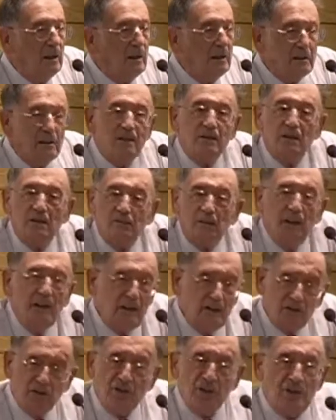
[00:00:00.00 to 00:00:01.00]
it is a
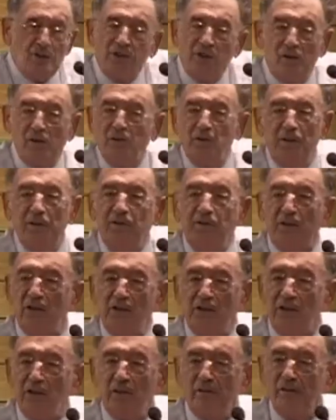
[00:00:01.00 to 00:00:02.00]
religion, it's a
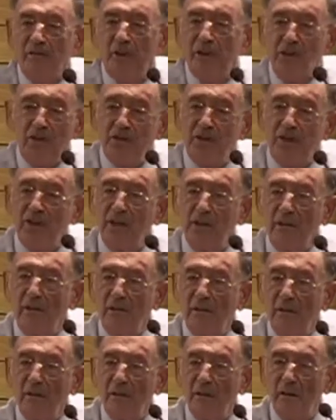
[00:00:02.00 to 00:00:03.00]
universal
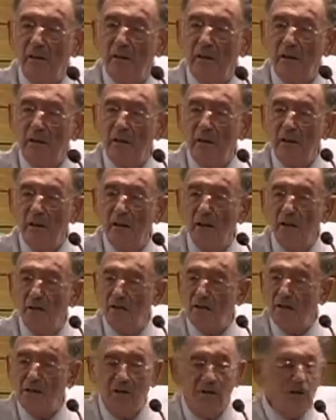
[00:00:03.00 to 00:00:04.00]
religion.
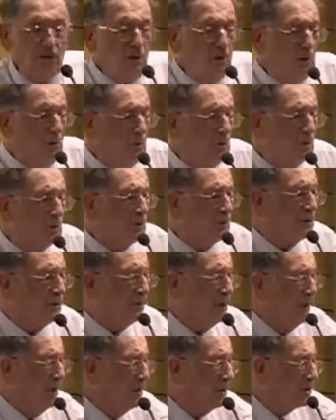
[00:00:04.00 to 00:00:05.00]
It's a huge
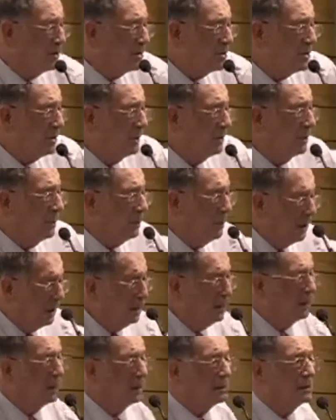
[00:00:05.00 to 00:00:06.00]
force in the
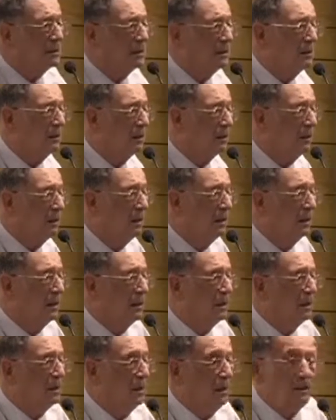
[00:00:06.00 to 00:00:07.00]
world.
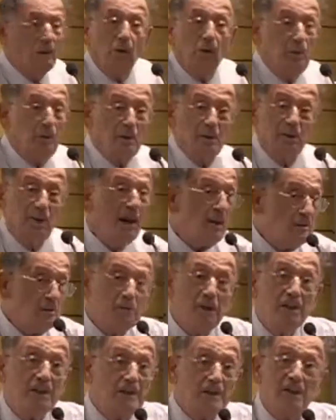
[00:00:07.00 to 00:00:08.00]
It always
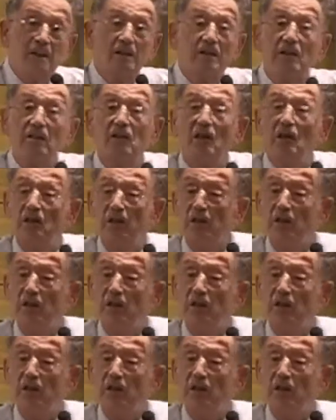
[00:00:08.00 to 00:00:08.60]
has been since its,